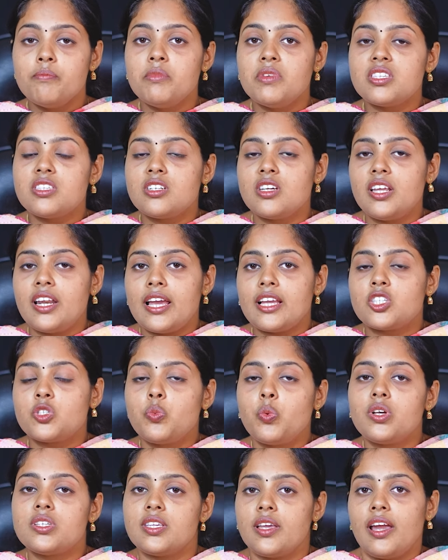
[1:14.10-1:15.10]
Mr. X
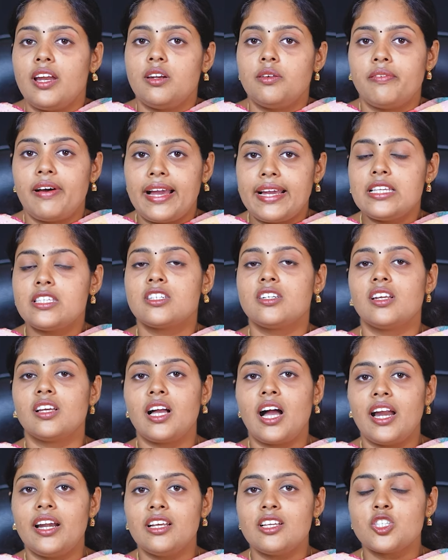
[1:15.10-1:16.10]
was advised
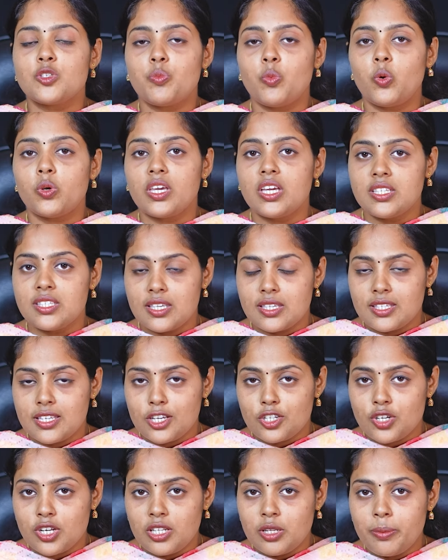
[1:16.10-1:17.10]
regarding smoking
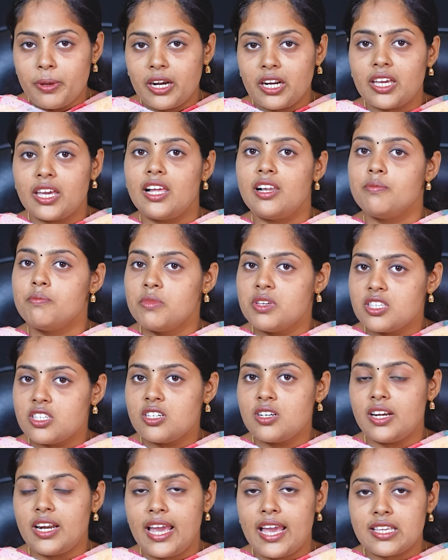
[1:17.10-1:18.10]
cessation nu paranjal
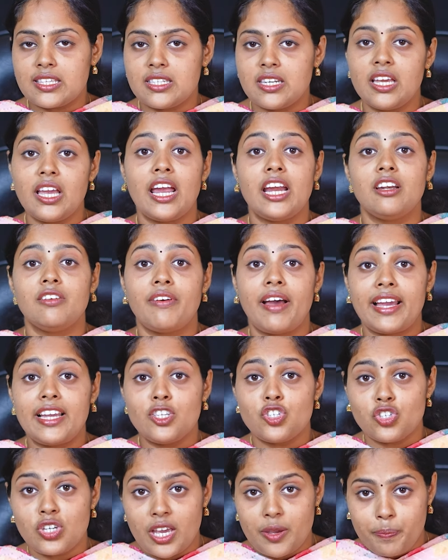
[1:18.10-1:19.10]
Mr. X ne
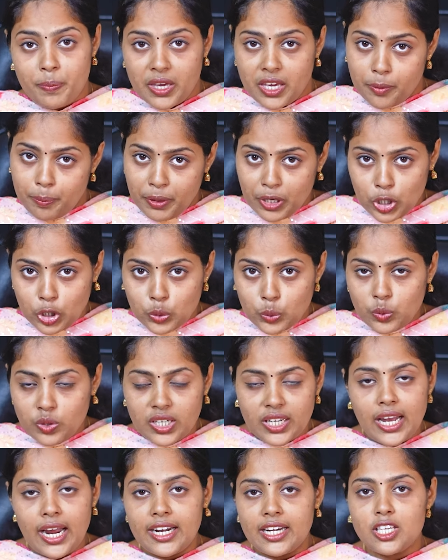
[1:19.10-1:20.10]
advise cheyipikkapettu
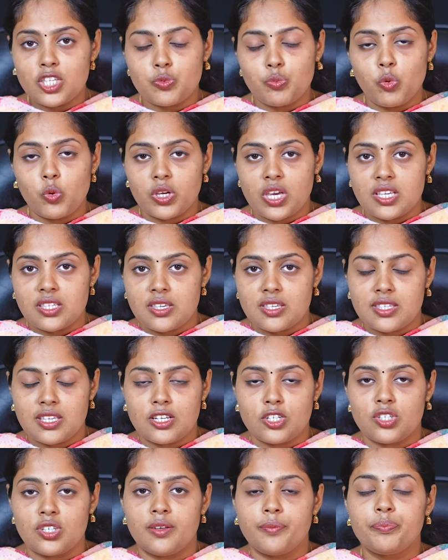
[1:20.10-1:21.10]
regarding smoking
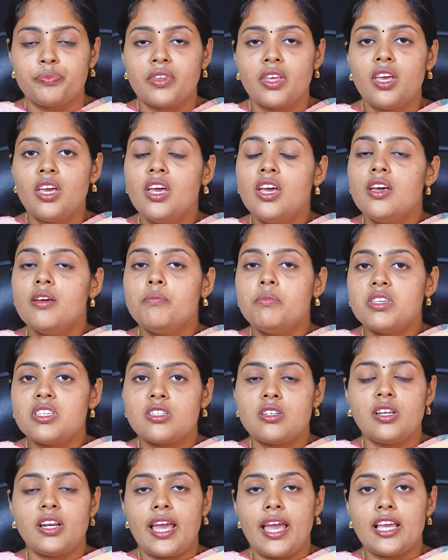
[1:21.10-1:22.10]
cessation.
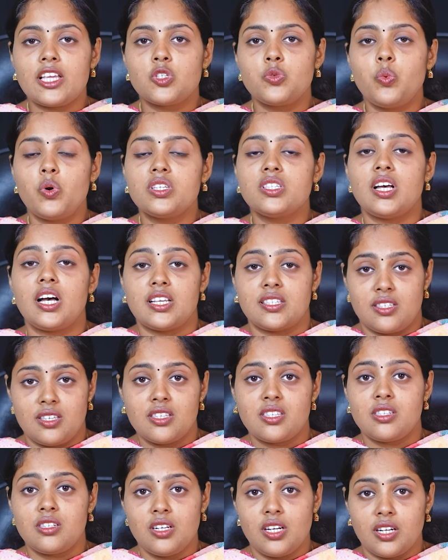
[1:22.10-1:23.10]
Mr. X was
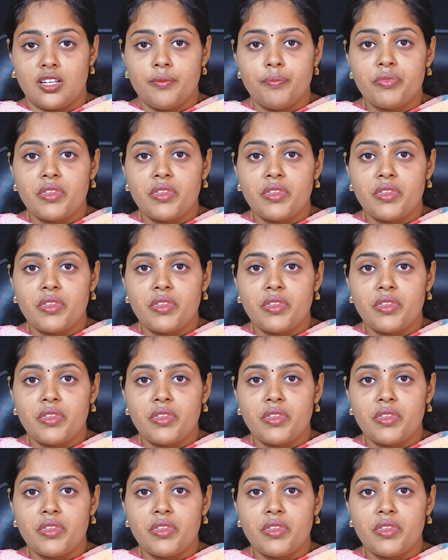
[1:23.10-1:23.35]
assisted